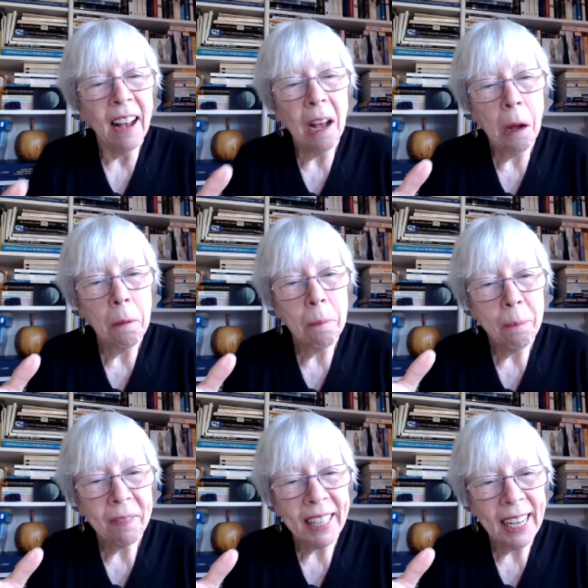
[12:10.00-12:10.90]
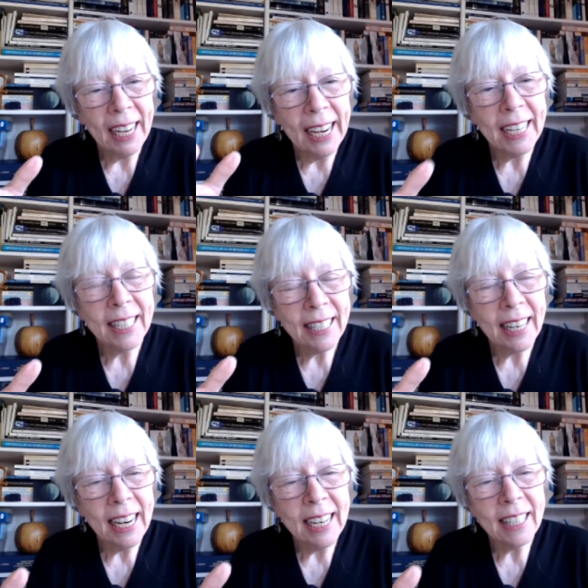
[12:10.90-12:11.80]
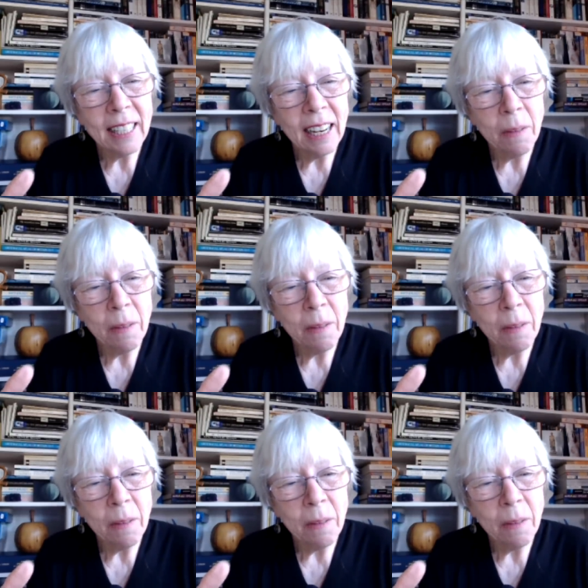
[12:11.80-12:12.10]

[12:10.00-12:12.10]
um, is is